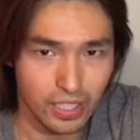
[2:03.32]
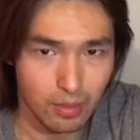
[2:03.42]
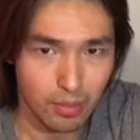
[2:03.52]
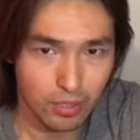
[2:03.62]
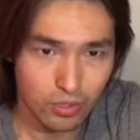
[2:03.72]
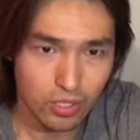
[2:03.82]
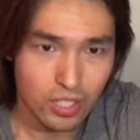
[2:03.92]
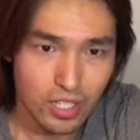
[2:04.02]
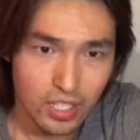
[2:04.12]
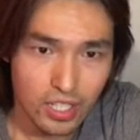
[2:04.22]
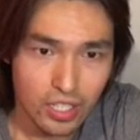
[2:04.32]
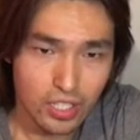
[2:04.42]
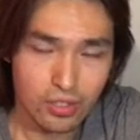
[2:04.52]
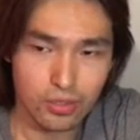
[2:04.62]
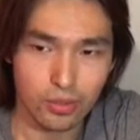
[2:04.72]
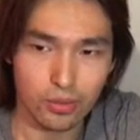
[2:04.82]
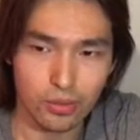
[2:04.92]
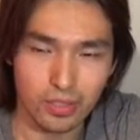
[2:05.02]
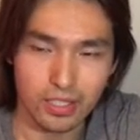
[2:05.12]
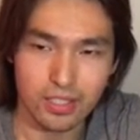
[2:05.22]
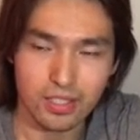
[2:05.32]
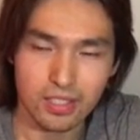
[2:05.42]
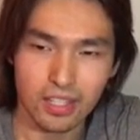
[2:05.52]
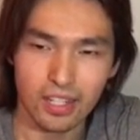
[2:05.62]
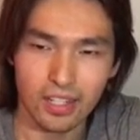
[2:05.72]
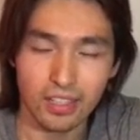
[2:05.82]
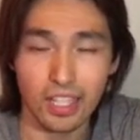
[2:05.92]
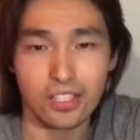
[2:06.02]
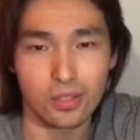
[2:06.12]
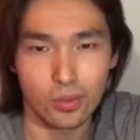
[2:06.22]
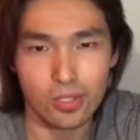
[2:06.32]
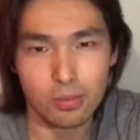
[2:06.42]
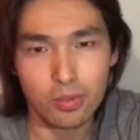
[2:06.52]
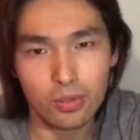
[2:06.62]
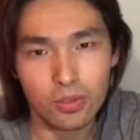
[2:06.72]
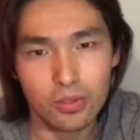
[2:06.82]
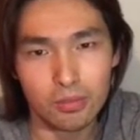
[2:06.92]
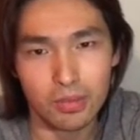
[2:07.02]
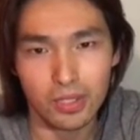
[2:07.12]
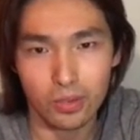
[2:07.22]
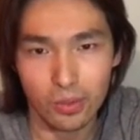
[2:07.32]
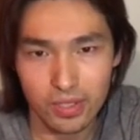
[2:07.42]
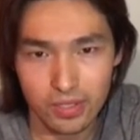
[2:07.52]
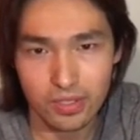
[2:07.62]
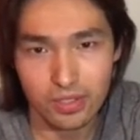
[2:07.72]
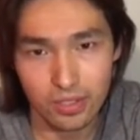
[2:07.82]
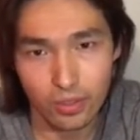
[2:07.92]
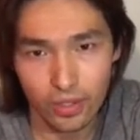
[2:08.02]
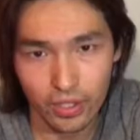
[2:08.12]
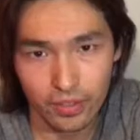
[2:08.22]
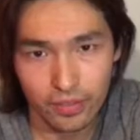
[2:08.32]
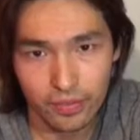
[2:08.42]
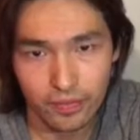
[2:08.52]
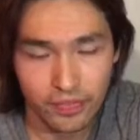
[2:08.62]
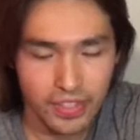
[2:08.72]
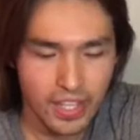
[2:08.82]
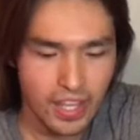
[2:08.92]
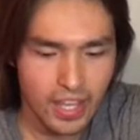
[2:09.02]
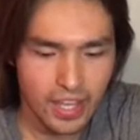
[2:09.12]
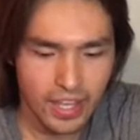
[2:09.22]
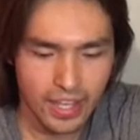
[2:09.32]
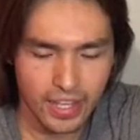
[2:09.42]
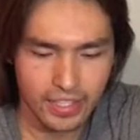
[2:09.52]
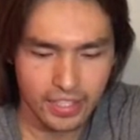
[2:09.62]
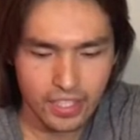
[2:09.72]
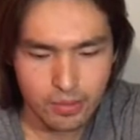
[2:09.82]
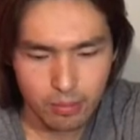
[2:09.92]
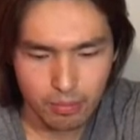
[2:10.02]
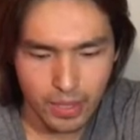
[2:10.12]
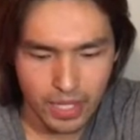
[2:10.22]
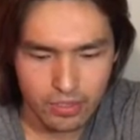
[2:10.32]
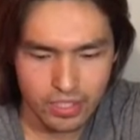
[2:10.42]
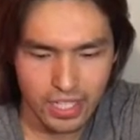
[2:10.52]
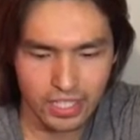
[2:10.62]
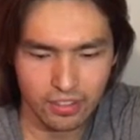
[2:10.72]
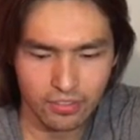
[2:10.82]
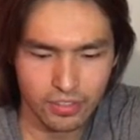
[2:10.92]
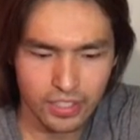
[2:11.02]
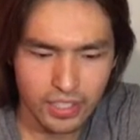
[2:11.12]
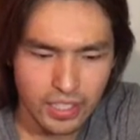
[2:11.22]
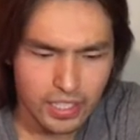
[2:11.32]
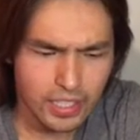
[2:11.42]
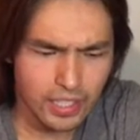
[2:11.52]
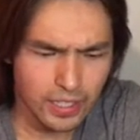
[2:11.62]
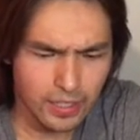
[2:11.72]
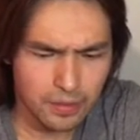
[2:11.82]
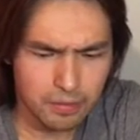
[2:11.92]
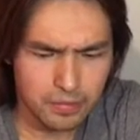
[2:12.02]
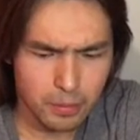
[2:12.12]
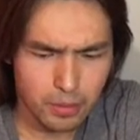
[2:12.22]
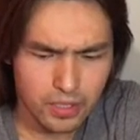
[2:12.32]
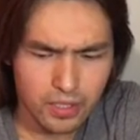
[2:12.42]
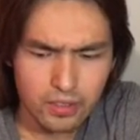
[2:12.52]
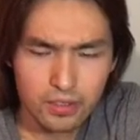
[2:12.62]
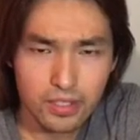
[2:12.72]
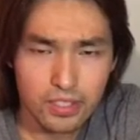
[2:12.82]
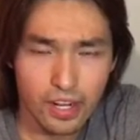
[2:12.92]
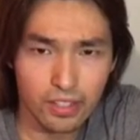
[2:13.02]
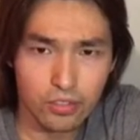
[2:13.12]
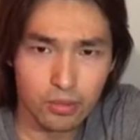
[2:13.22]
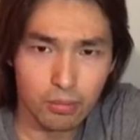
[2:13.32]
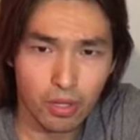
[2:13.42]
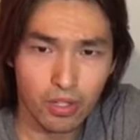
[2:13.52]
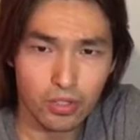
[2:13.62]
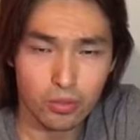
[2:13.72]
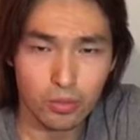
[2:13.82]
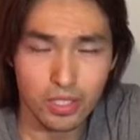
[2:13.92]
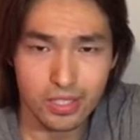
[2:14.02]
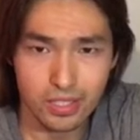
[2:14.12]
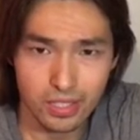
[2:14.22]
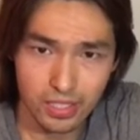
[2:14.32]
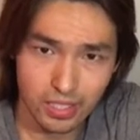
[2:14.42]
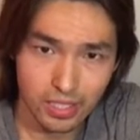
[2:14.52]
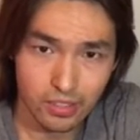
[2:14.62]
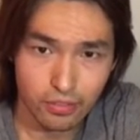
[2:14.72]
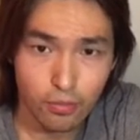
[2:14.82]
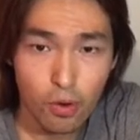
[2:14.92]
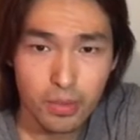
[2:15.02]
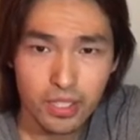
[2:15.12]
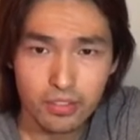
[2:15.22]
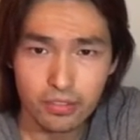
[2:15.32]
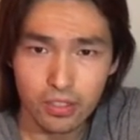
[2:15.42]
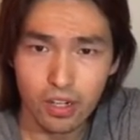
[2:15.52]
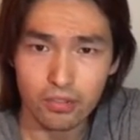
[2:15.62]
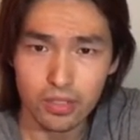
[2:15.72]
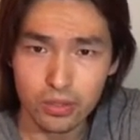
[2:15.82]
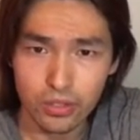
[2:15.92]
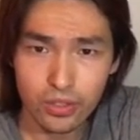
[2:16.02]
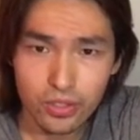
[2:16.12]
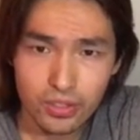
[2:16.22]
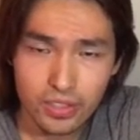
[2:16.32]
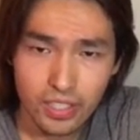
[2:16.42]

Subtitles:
in the image, so it's less noticeable, but the noise is still there. And that's my understanding of it. The particularly challenging part was the formula for convolution.